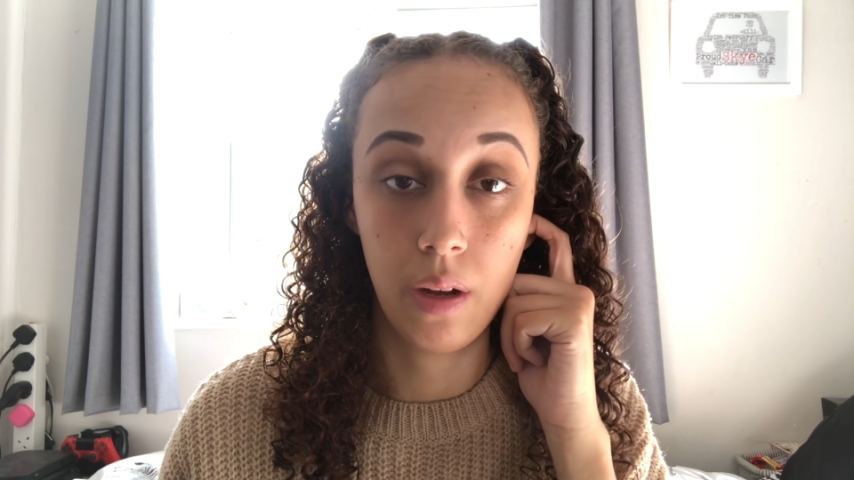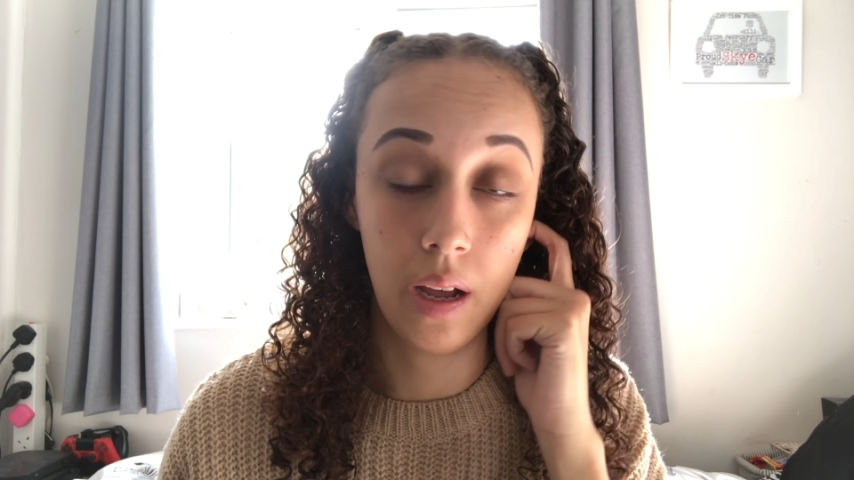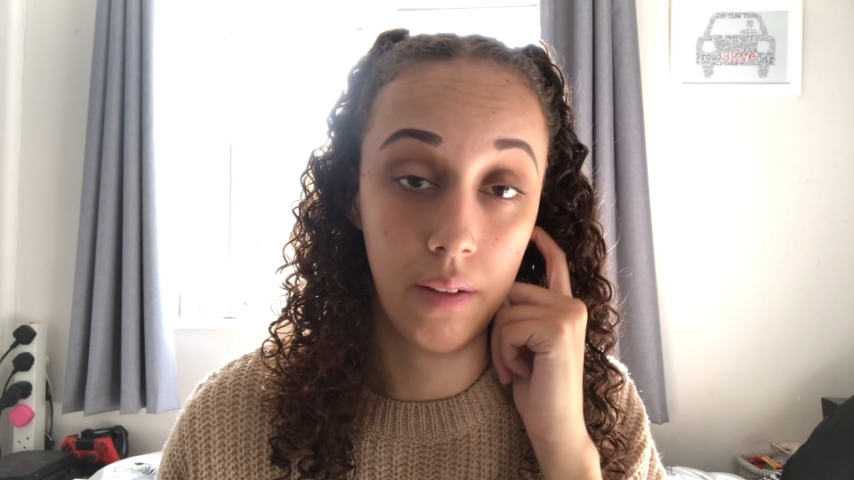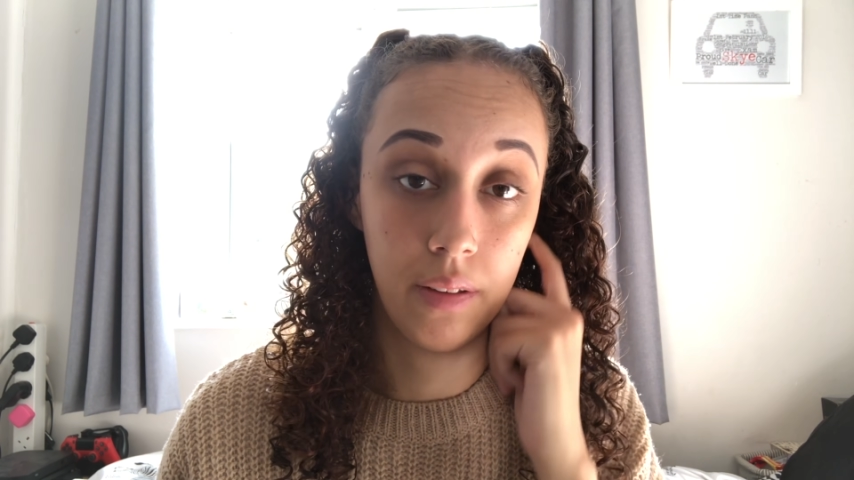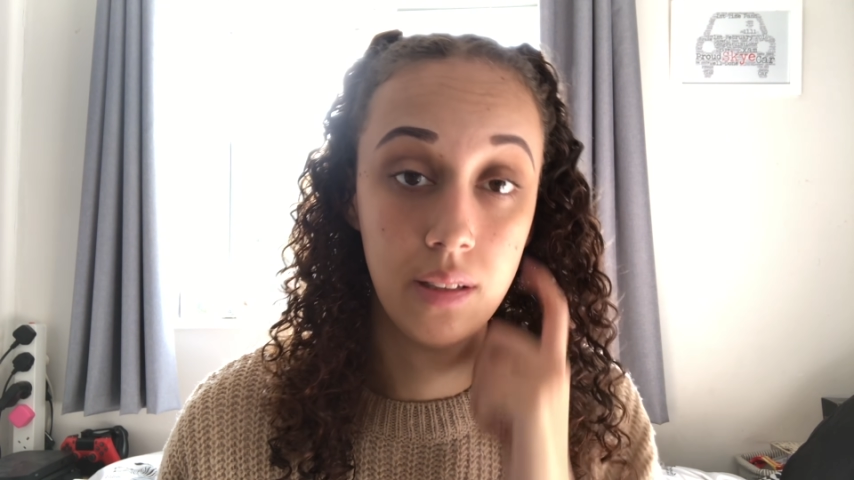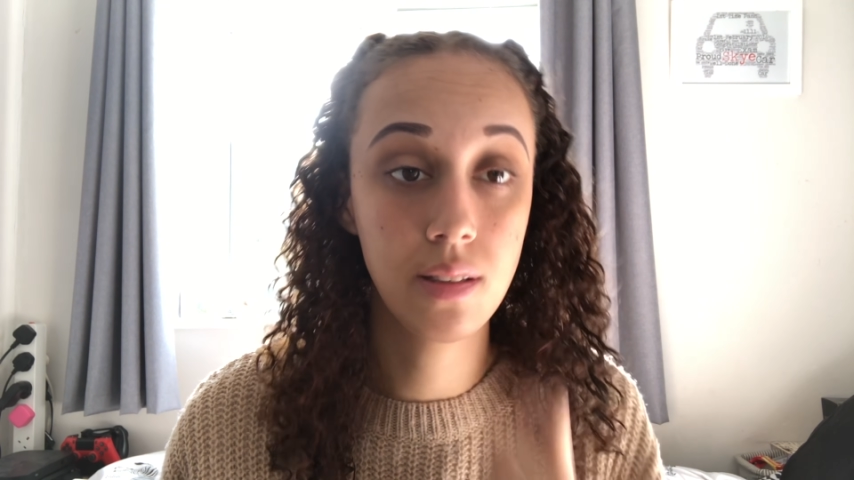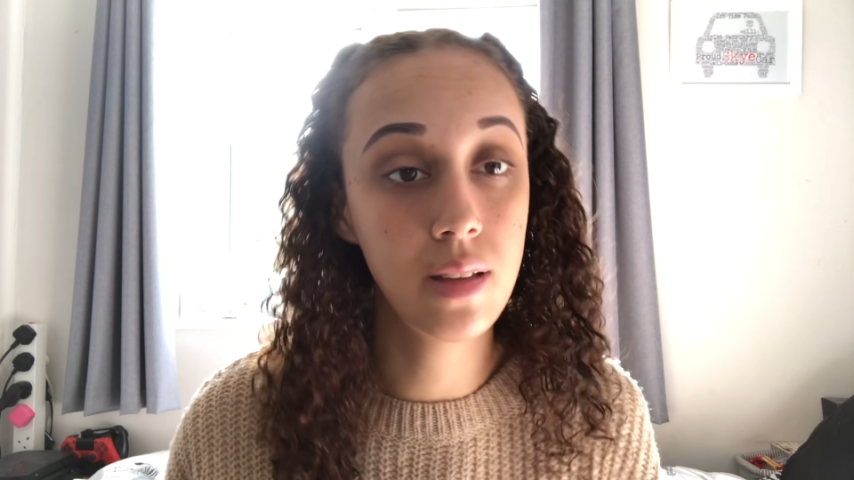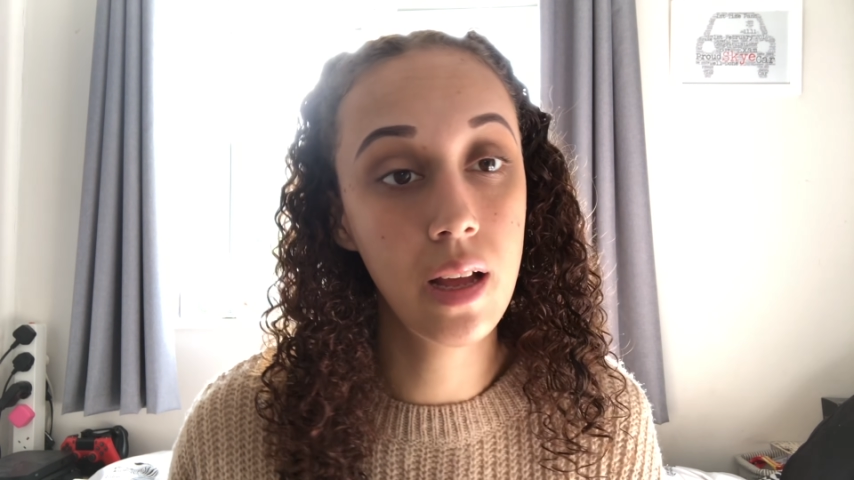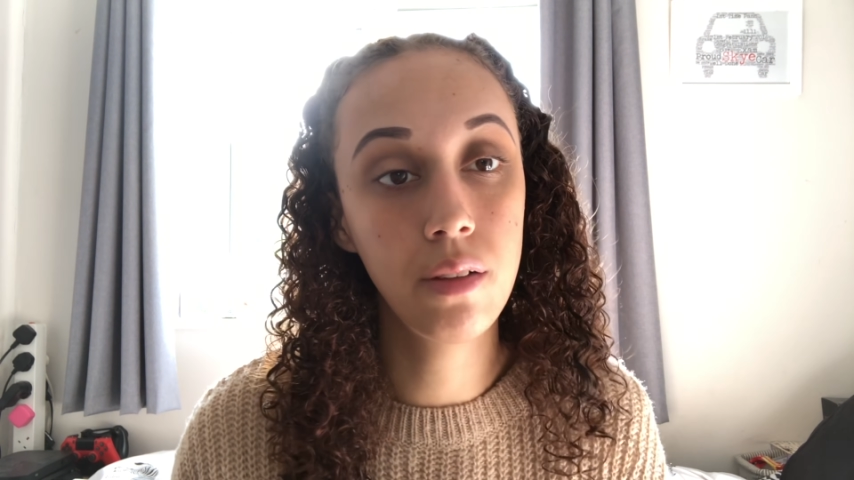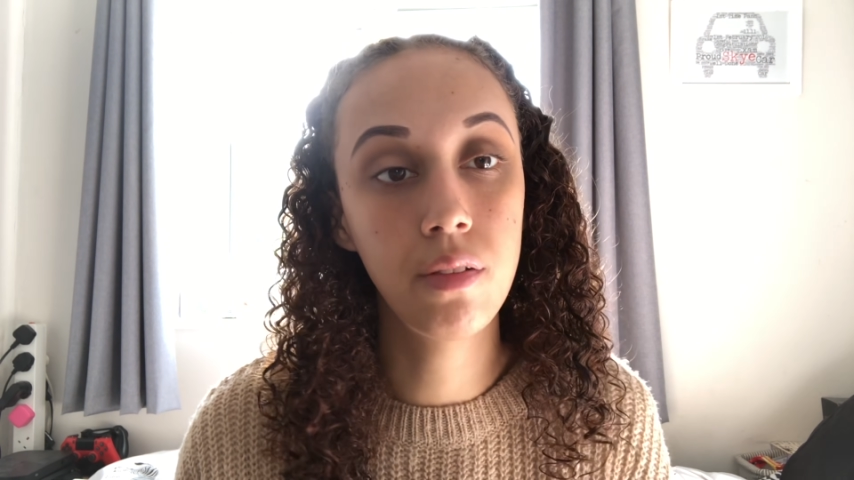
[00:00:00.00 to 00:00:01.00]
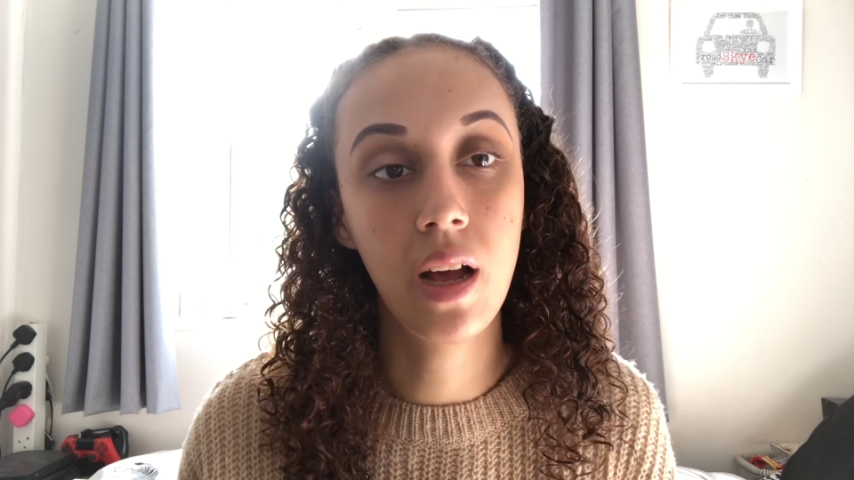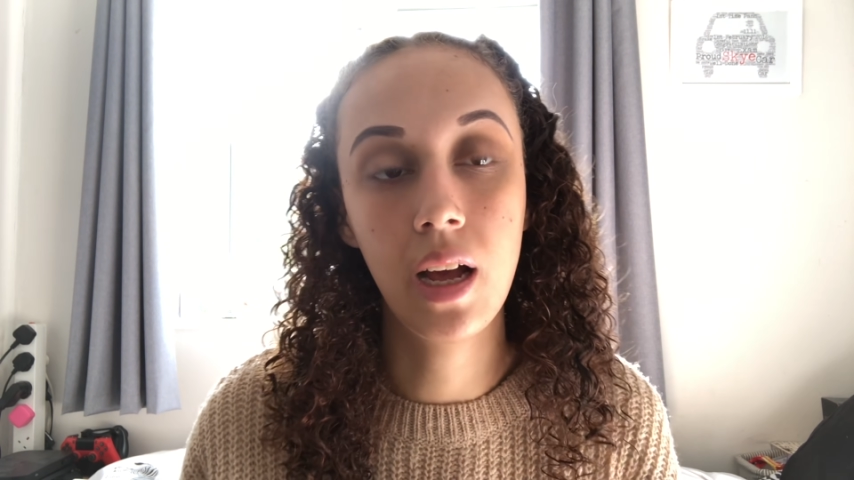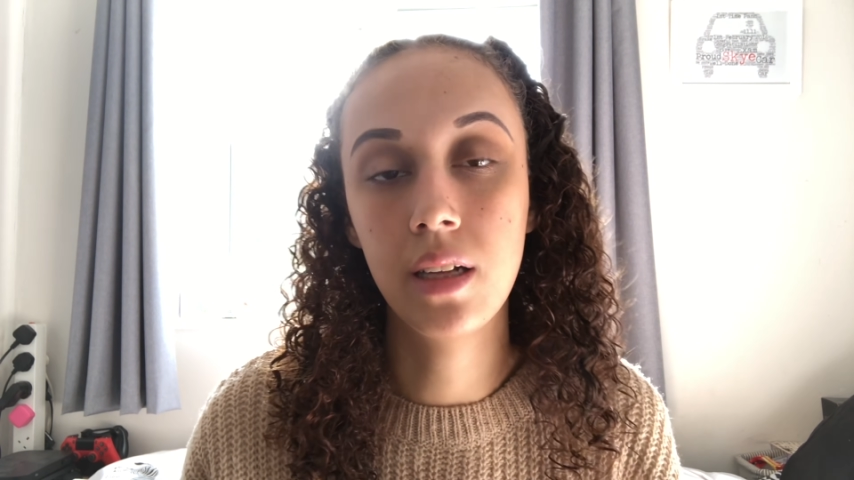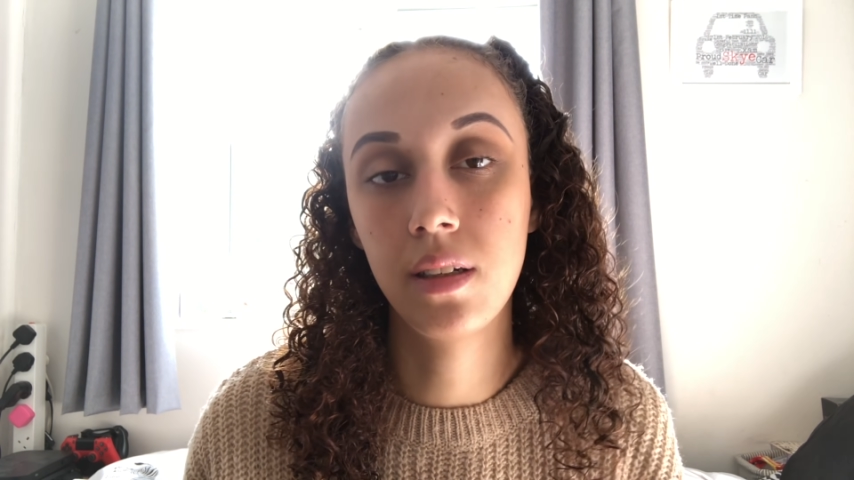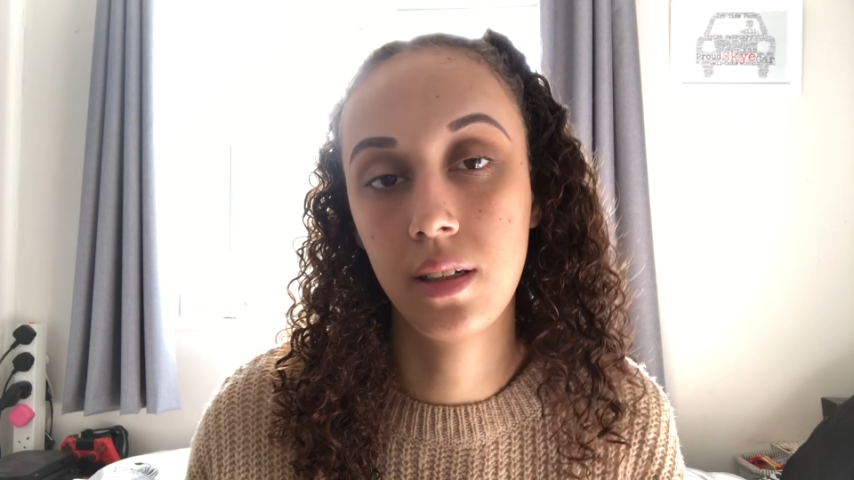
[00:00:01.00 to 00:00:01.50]
Evelyn's death
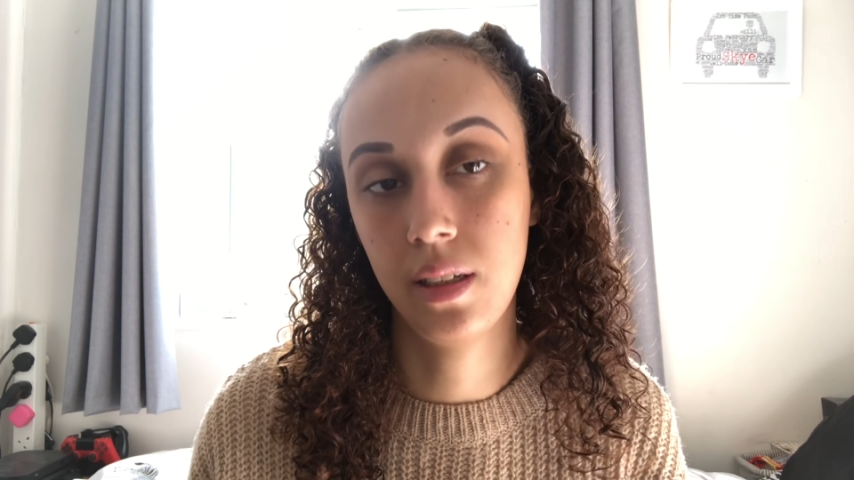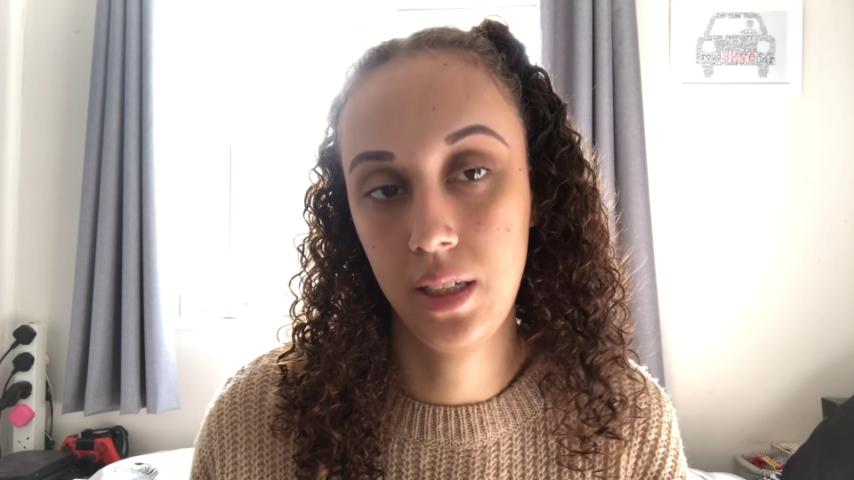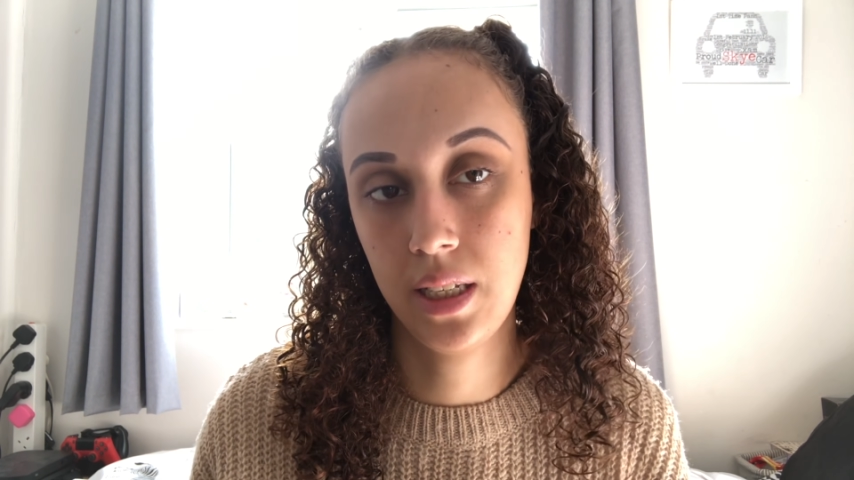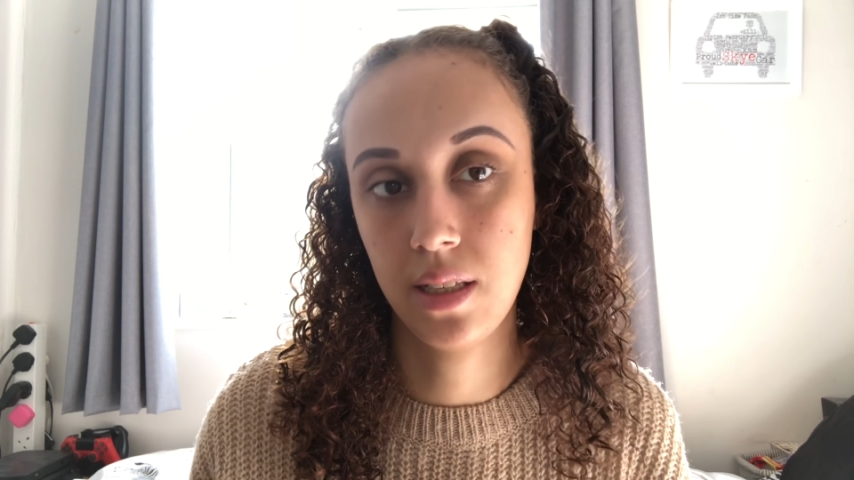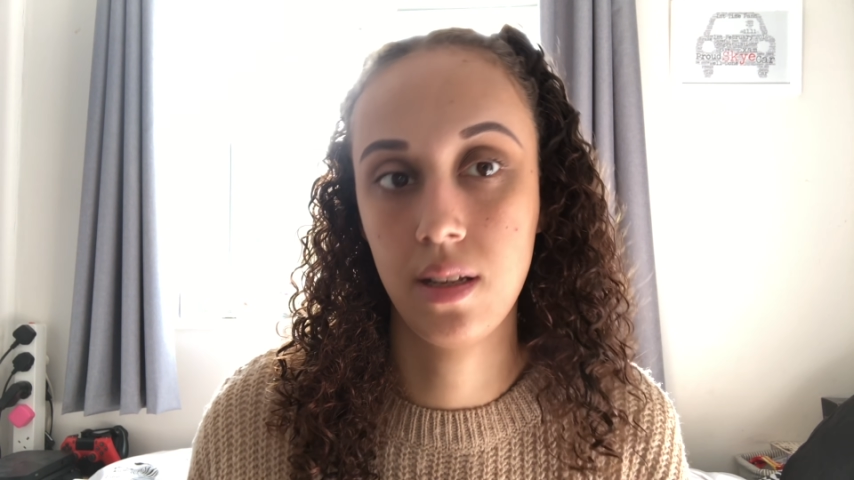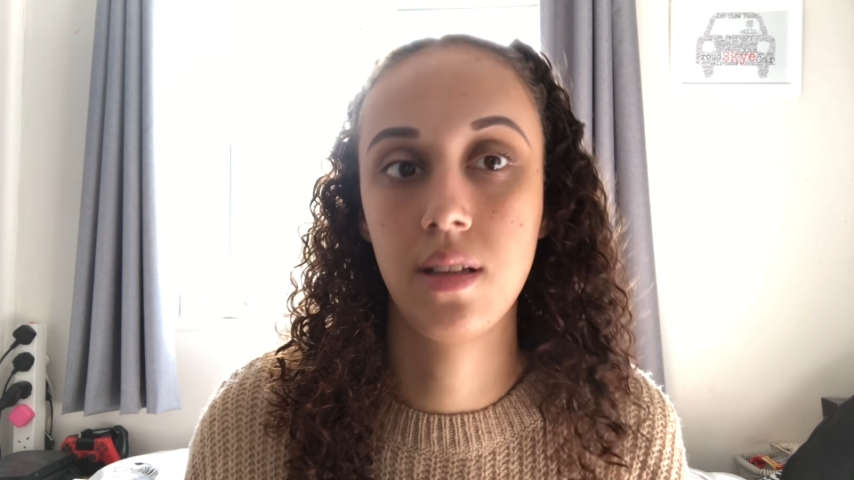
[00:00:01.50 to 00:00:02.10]
and Killeen's